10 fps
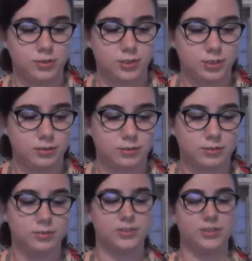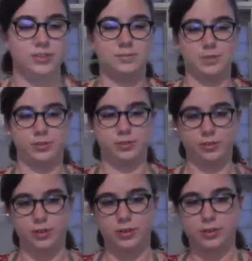Take our stitch
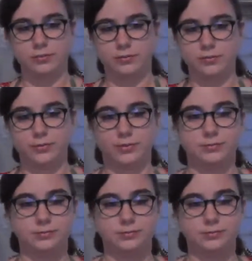marker off.